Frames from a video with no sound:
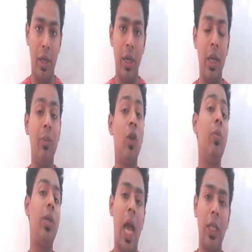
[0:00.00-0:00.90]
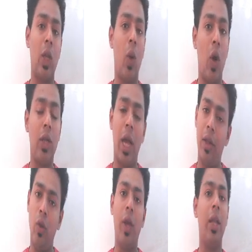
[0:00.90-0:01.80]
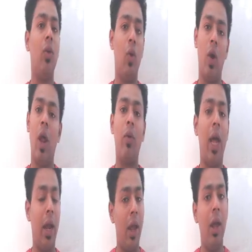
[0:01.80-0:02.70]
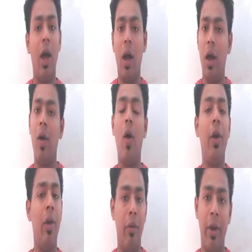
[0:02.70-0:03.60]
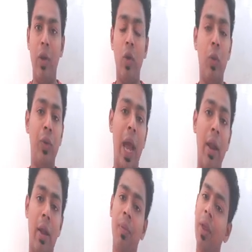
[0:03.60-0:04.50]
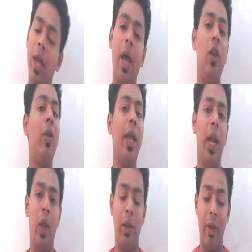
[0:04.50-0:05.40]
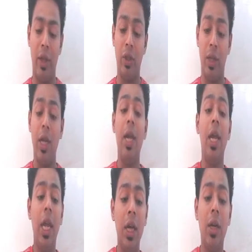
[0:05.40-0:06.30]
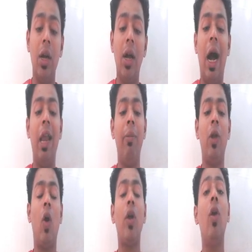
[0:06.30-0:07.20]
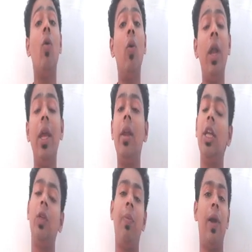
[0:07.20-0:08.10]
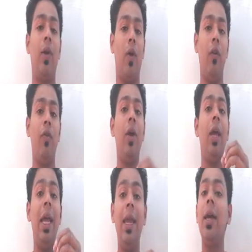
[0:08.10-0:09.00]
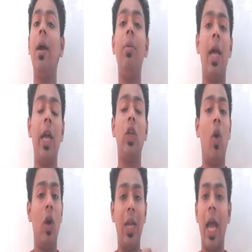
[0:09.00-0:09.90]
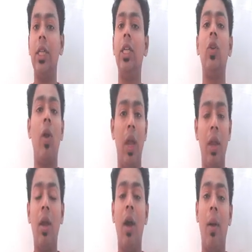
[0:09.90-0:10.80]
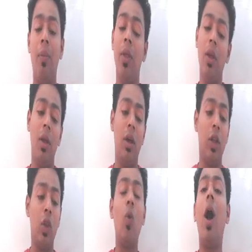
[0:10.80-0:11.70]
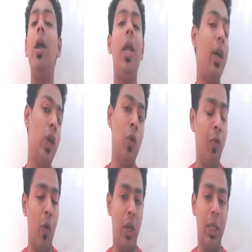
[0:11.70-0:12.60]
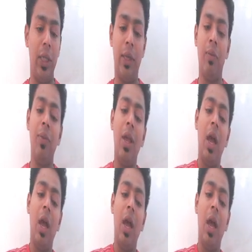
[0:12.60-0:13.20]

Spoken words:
in terms of tax laws, and you can google out that on our YouTube channel and you will get that lecture. Here I will be talking only in respect of income tax or taxes on income through article 246.